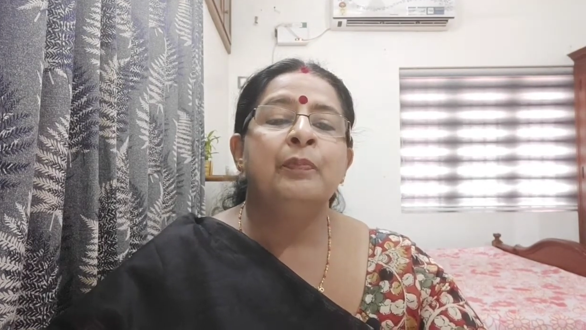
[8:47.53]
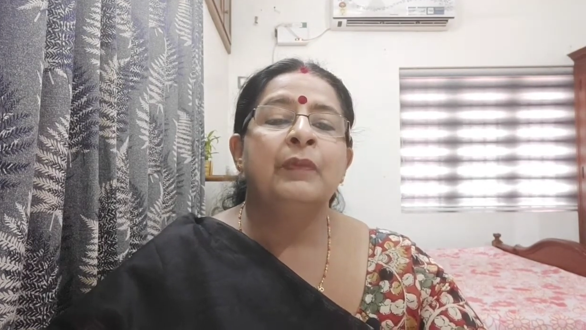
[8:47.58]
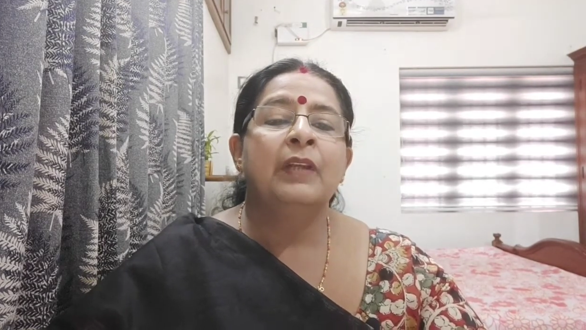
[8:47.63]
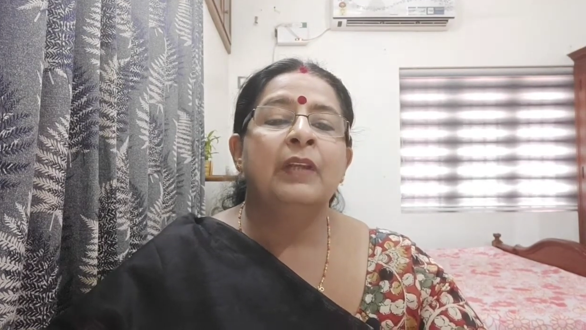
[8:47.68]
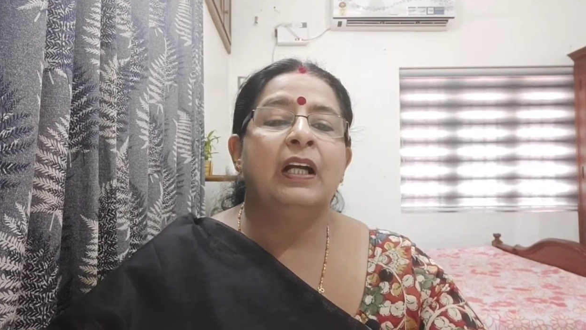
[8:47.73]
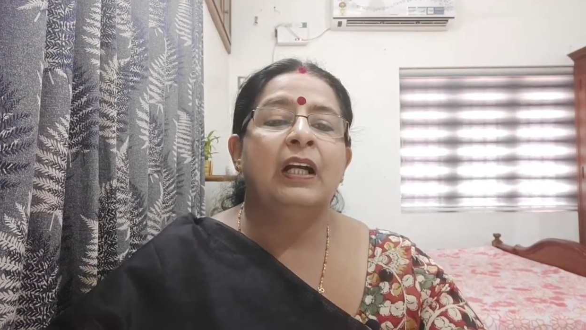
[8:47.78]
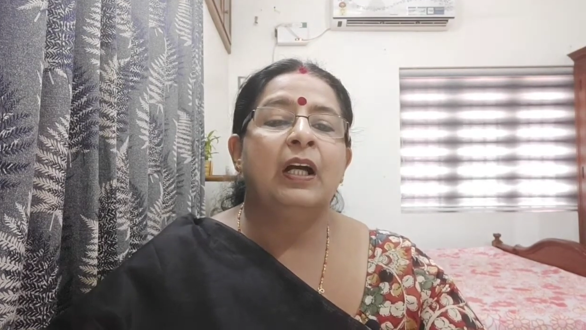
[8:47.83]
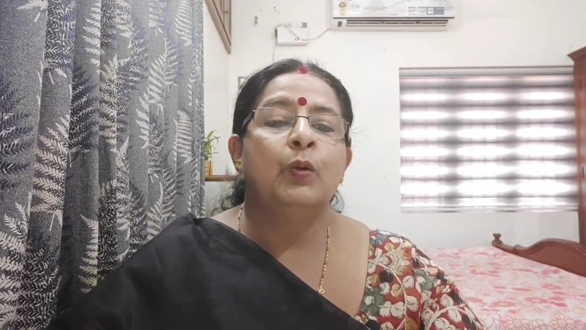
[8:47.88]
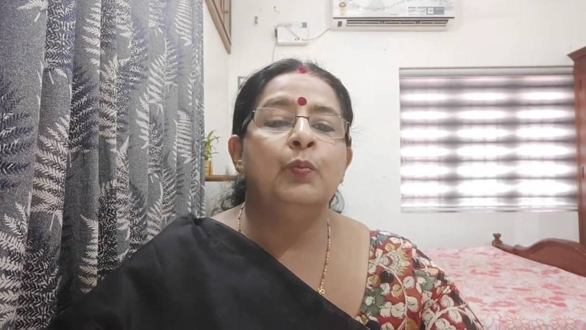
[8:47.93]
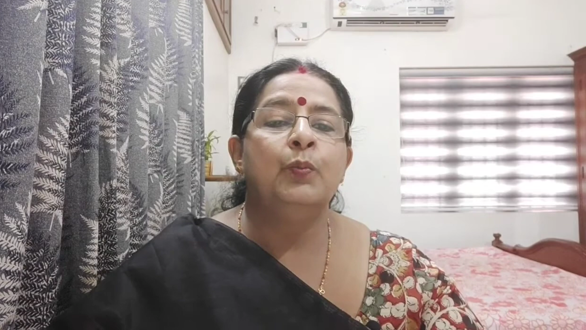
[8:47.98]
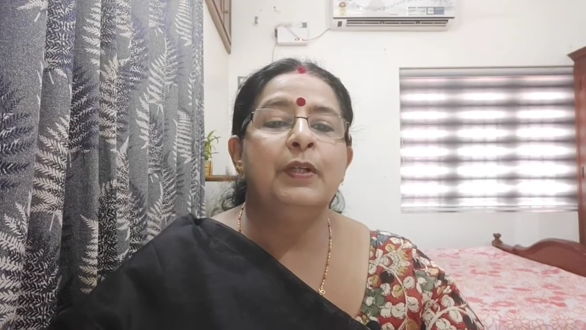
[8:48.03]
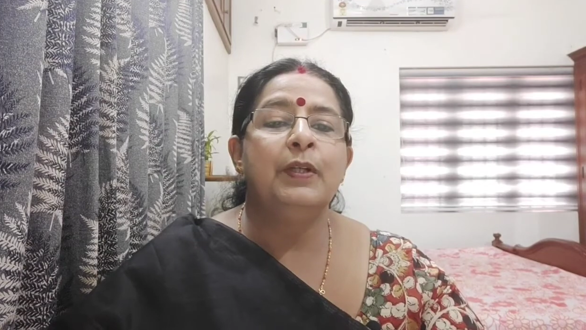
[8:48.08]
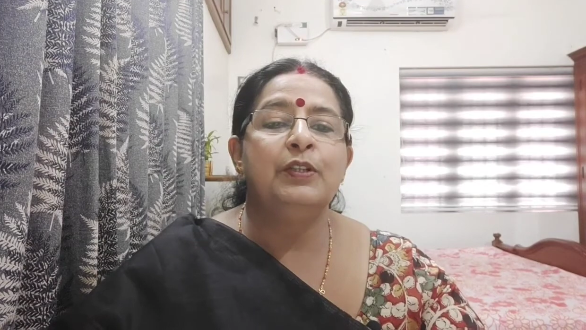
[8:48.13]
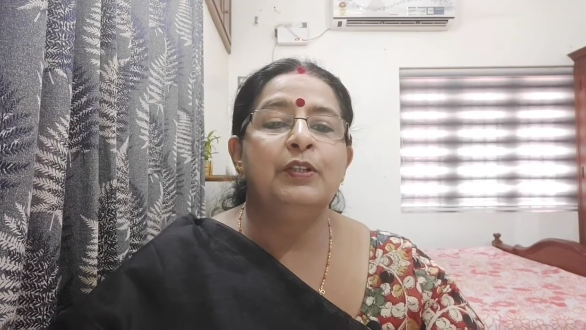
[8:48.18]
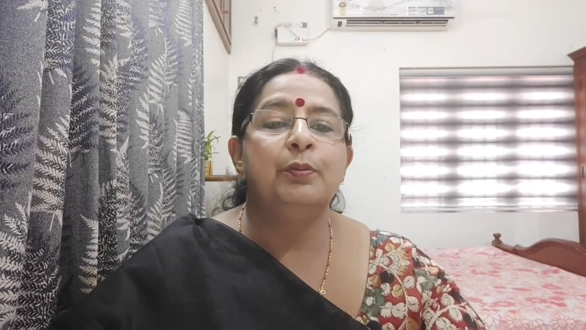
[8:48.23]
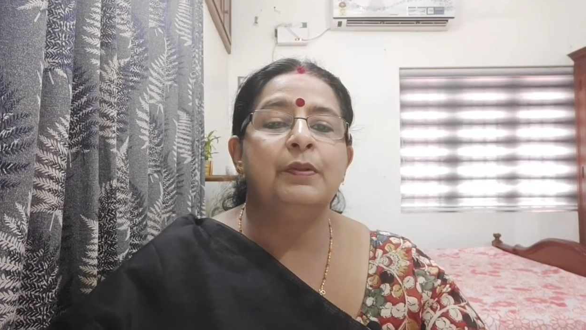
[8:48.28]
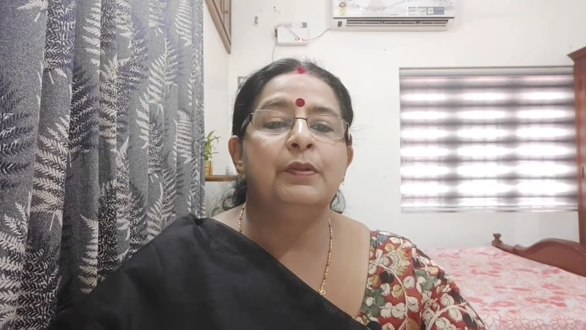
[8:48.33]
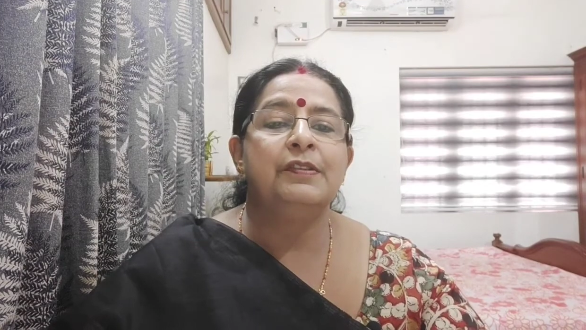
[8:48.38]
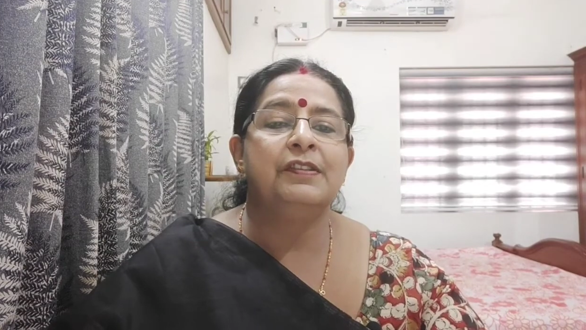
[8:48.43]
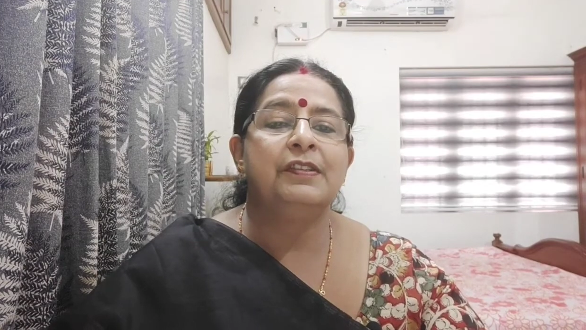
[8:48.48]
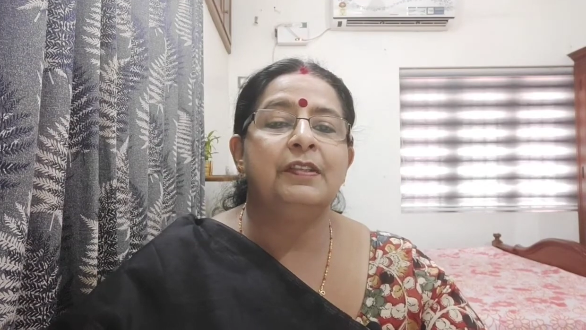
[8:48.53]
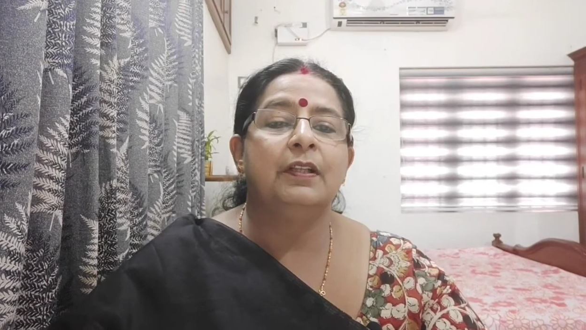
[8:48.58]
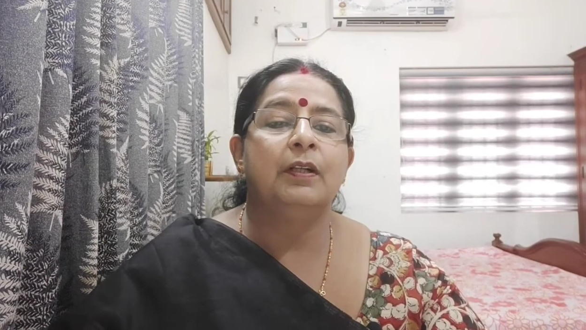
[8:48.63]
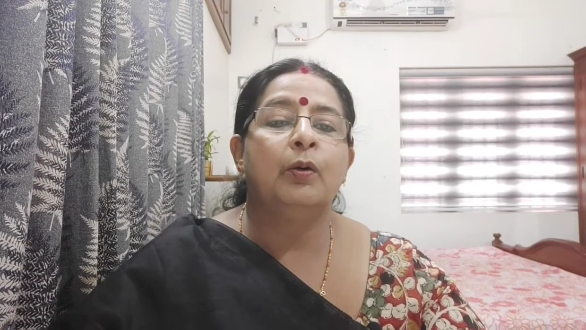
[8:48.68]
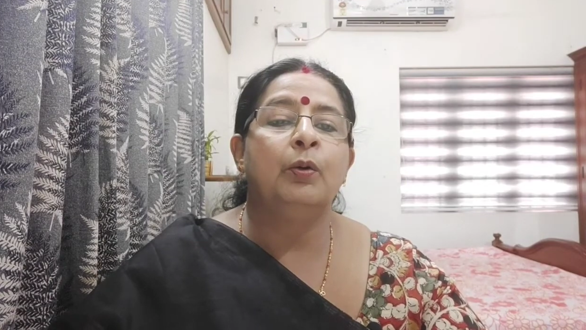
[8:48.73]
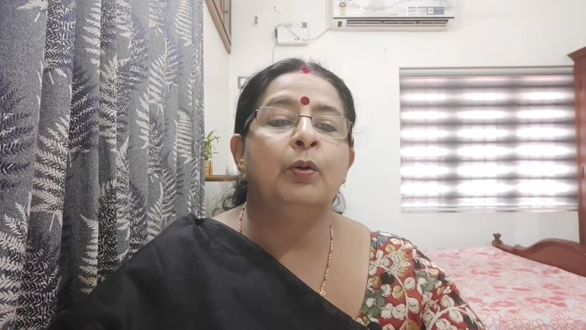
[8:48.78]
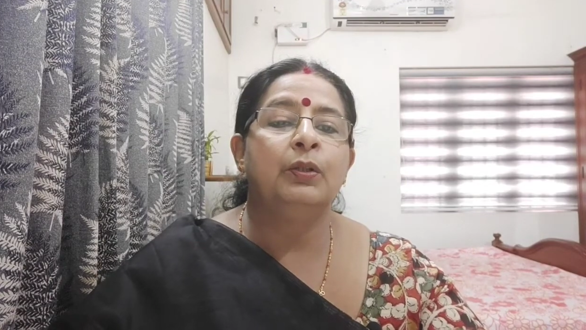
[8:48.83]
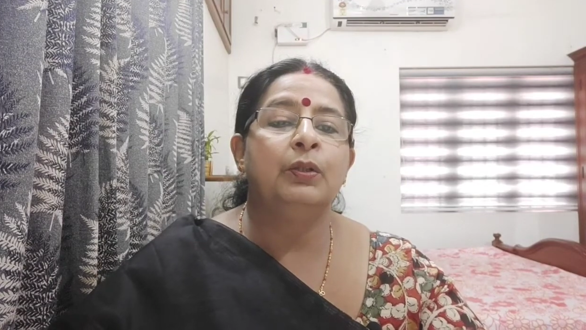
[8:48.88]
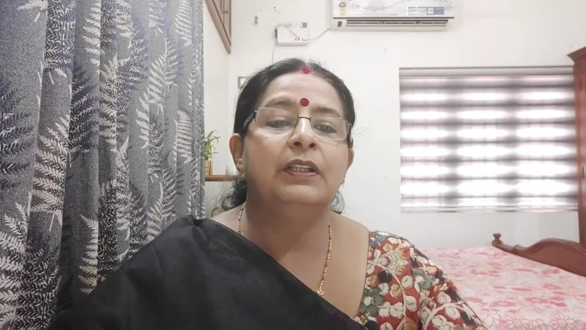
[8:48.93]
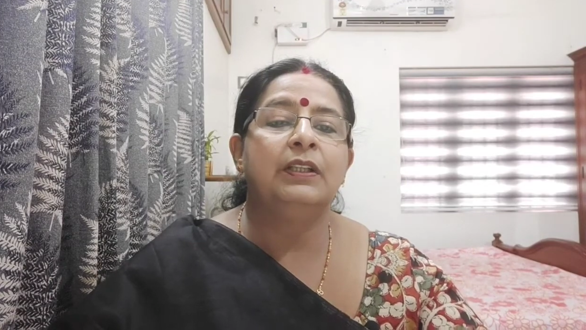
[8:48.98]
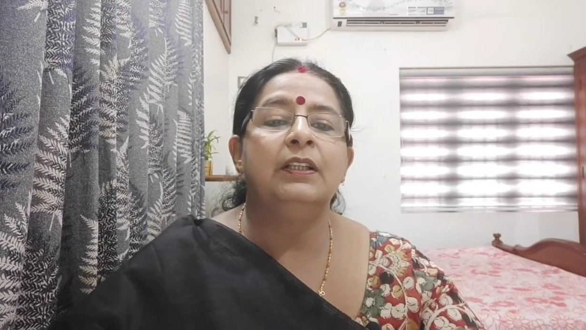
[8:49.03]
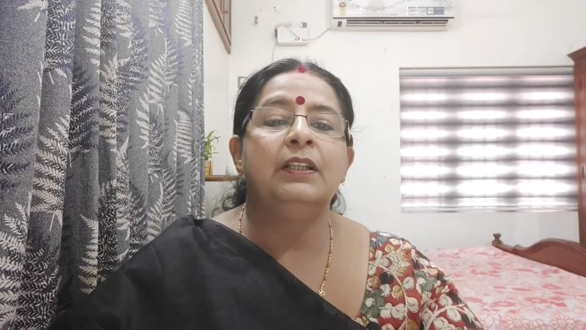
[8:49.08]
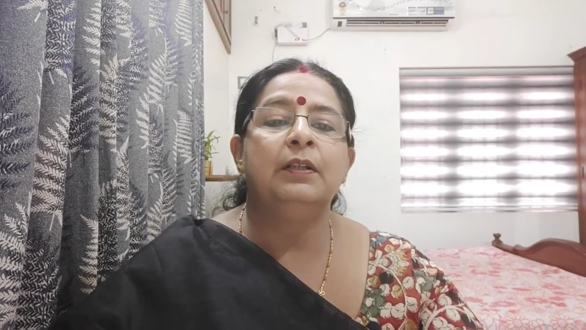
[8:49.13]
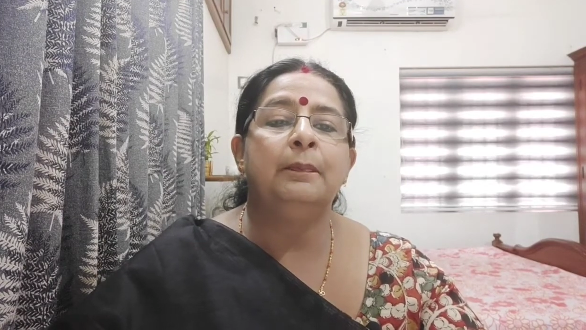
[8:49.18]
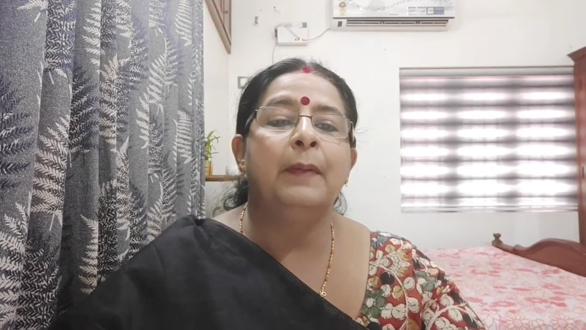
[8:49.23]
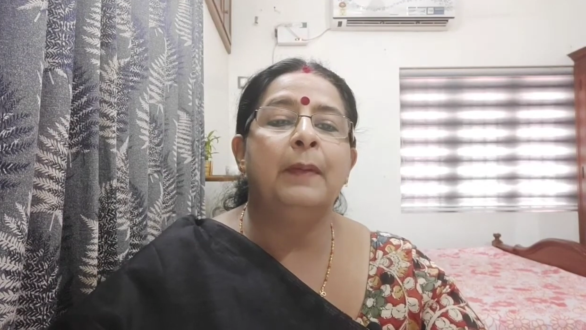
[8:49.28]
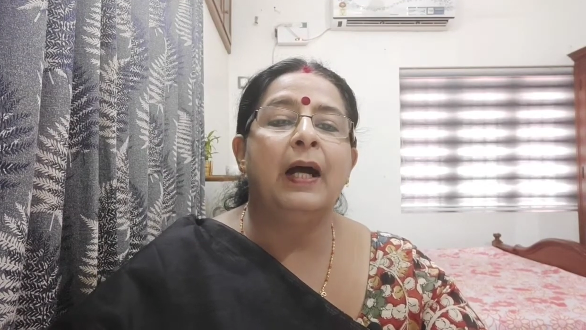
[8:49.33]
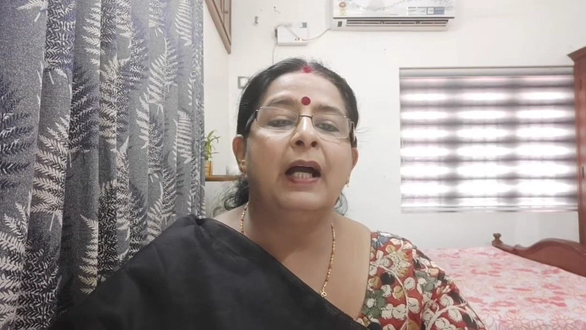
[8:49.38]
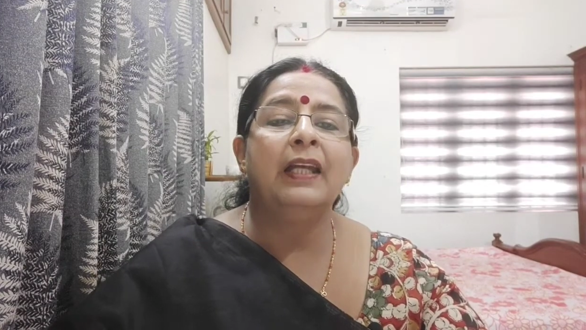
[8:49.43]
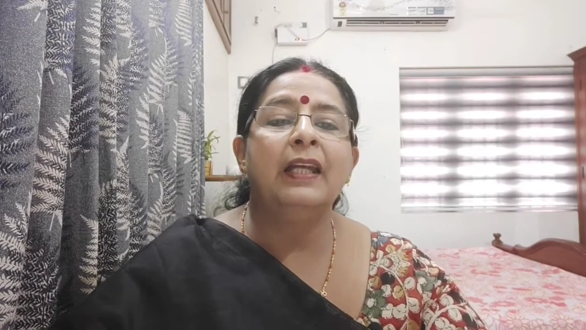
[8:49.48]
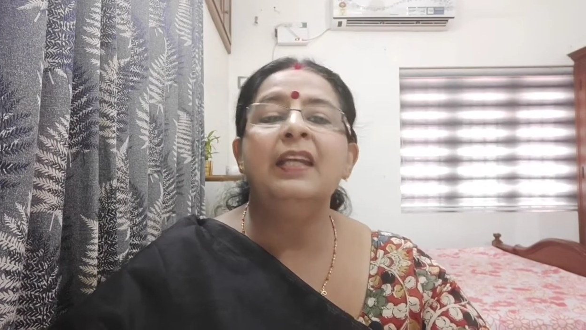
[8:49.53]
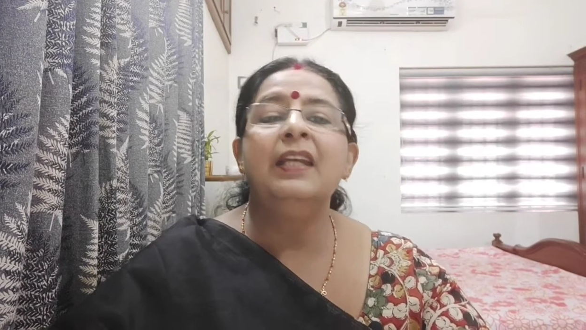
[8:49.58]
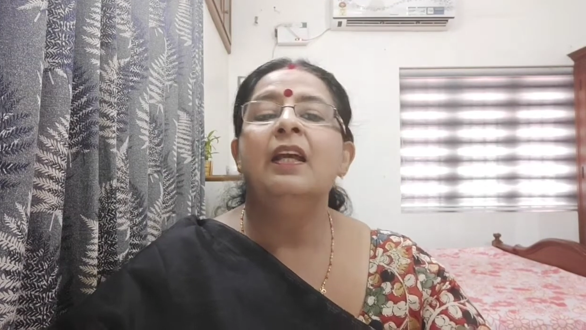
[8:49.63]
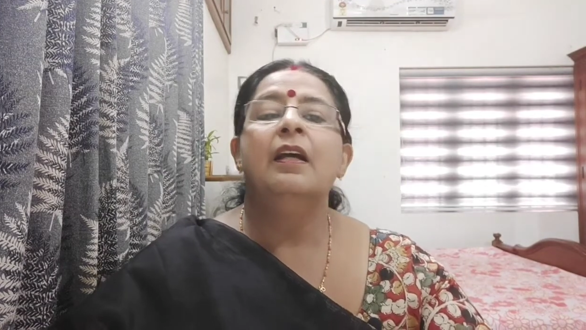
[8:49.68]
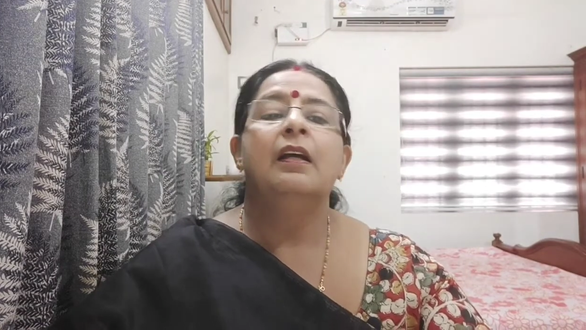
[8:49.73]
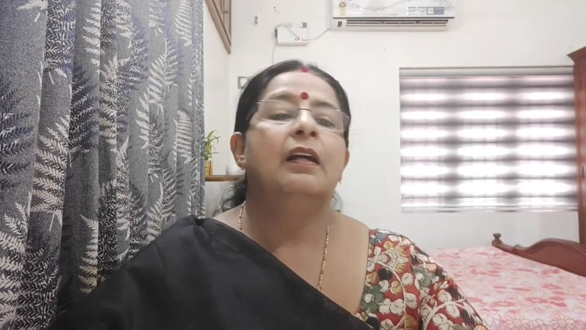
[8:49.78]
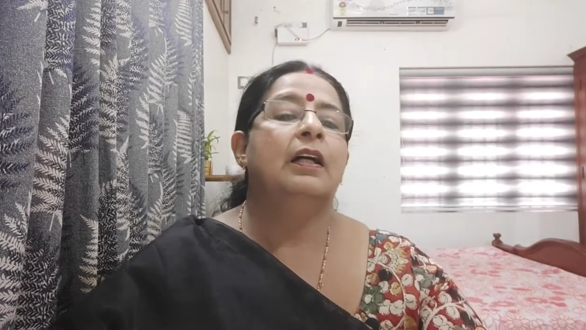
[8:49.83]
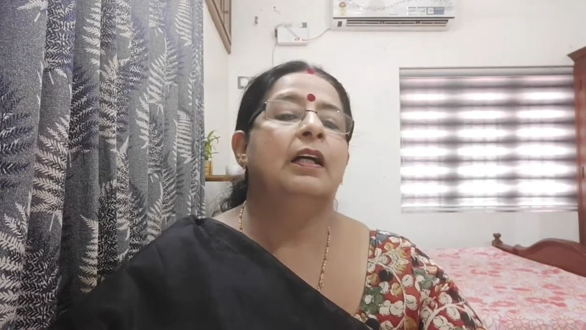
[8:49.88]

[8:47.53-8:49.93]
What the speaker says: which was authored by